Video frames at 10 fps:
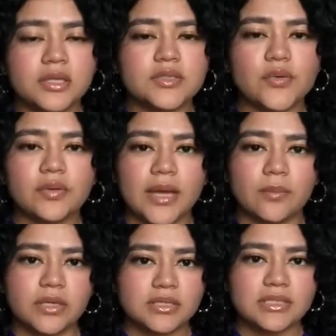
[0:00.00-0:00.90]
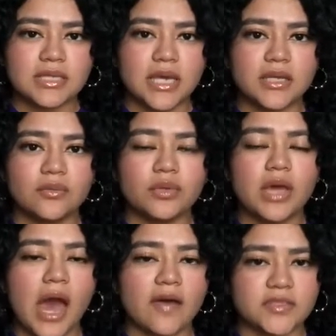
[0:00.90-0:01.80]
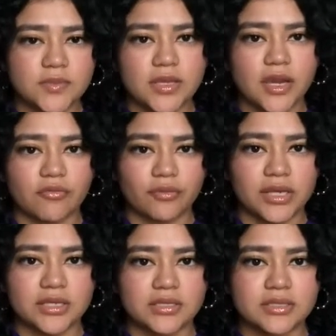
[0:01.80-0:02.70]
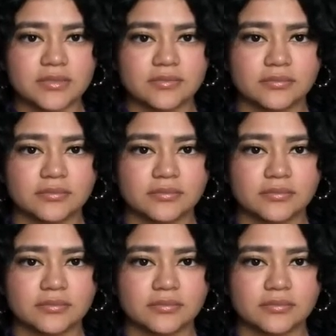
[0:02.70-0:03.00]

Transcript: So with that being said, we have to be careful, ladies.